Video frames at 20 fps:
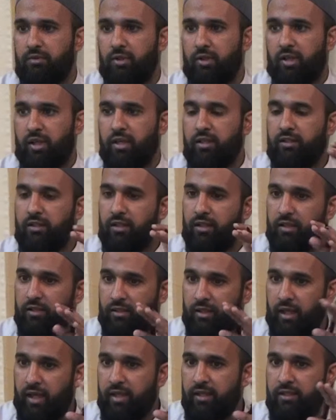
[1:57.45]
Okay,
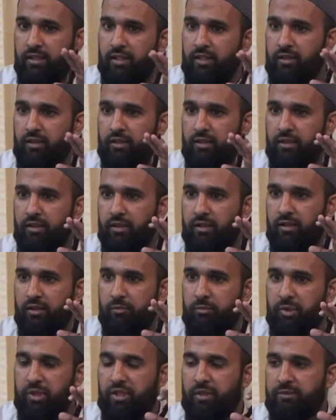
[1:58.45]
the ending
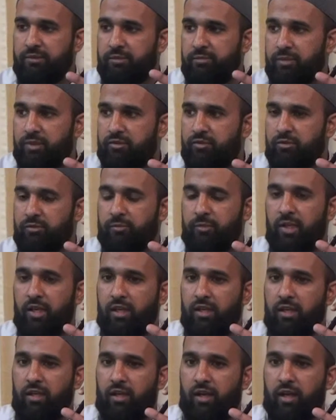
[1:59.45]
becomes mansoob,
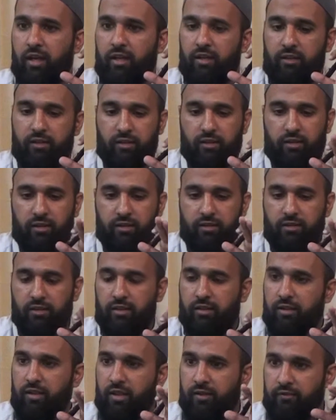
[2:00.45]
and
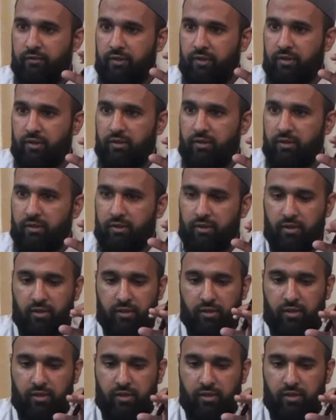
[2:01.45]
if it